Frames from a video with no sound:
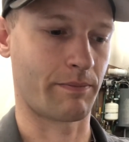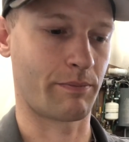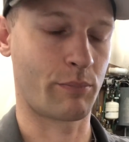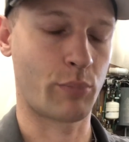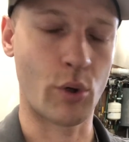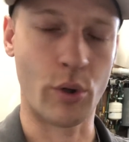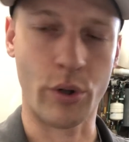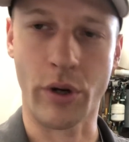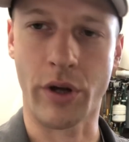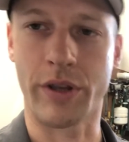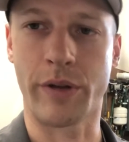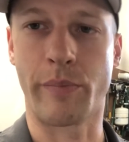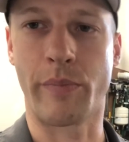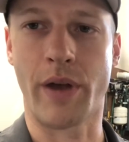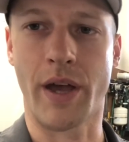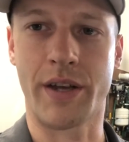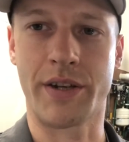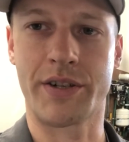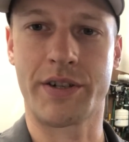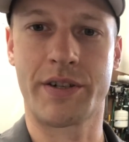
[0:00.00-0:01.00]
put on the
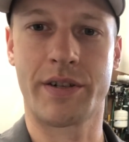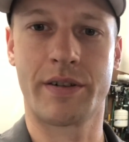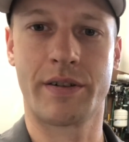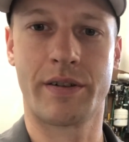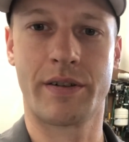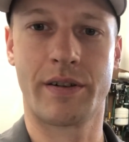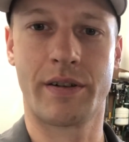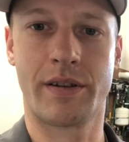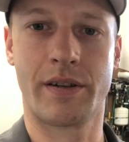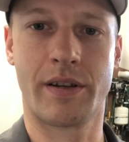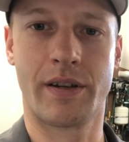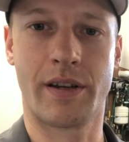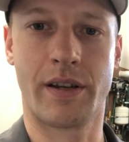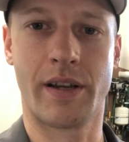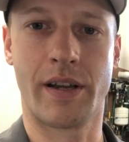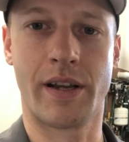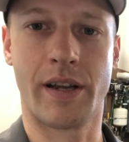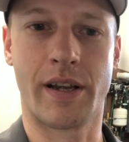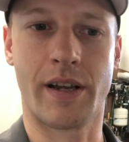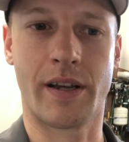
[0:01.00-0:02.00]
bench,
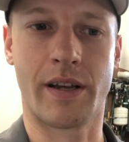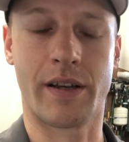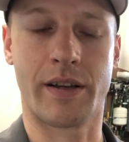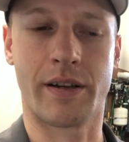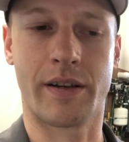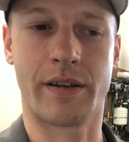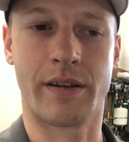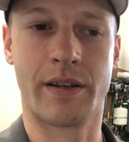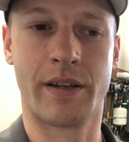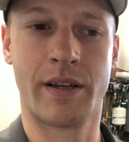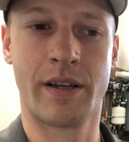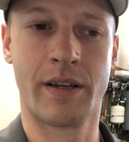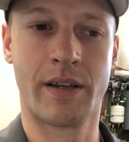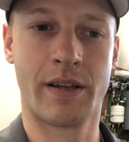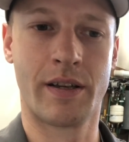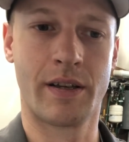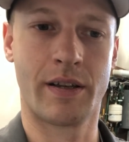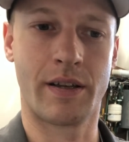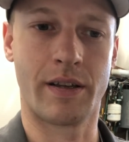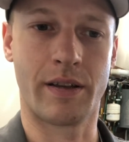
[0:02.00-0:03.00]
and
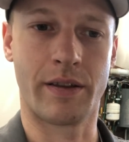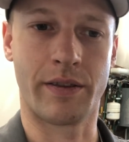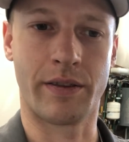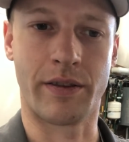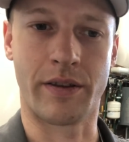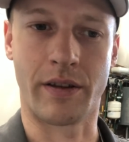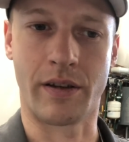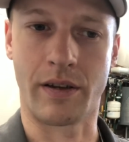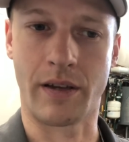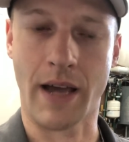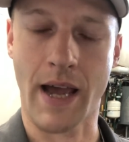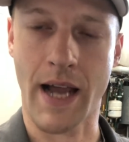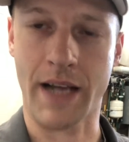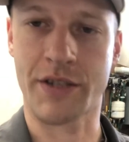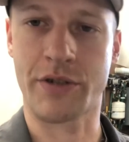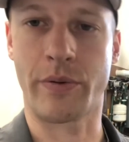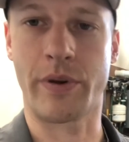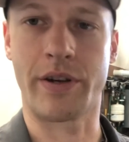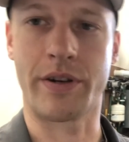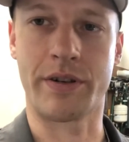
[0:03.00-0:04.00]
the
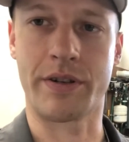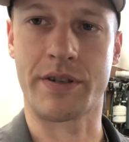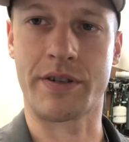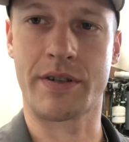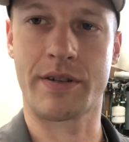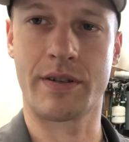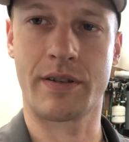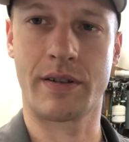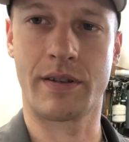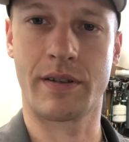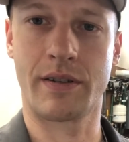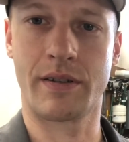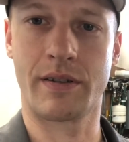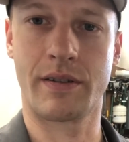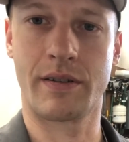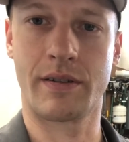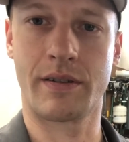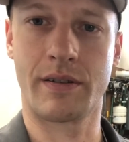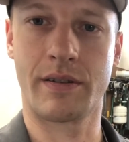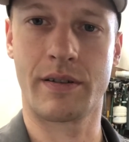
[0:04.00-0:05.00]
actuators
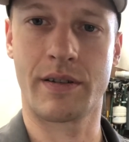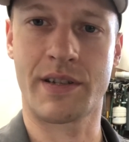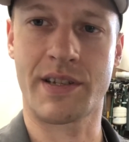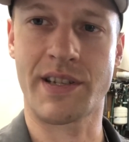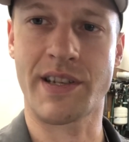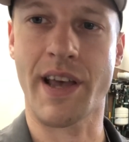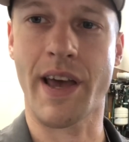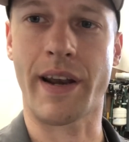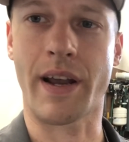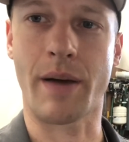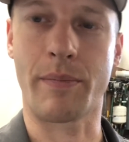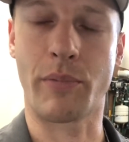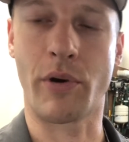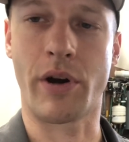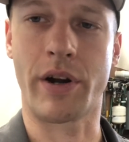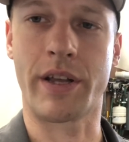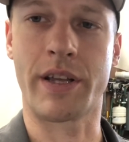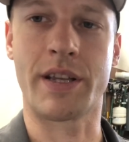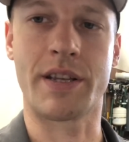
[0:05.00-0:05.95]
set up on it.